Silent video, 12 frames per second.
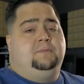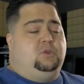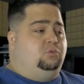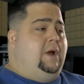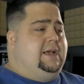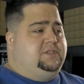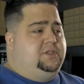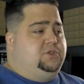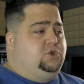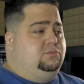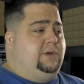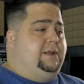Rise of the
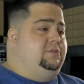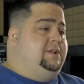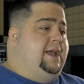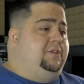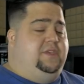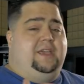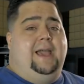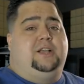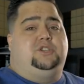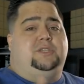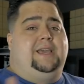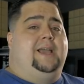Tomb Raider, now they actually